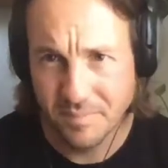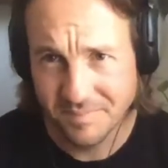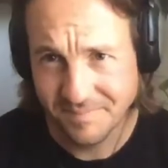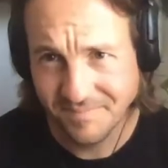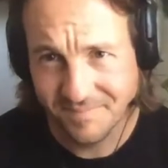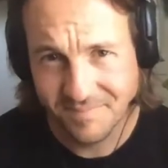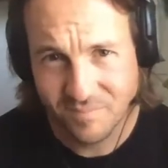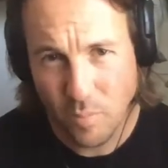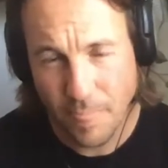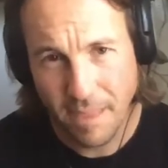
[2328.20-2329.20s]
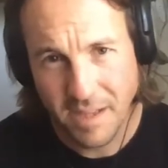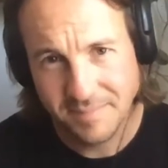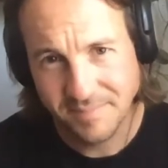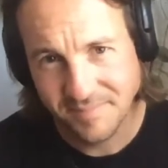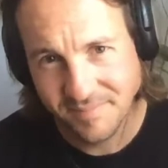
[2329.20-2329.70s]
You you pour it on
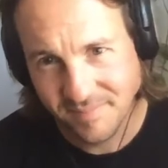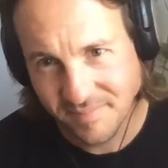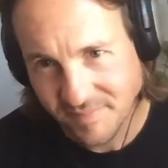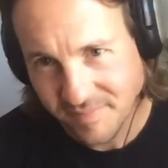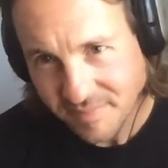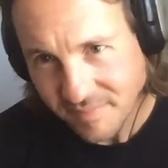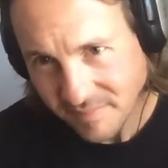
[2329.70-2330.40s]
the virus.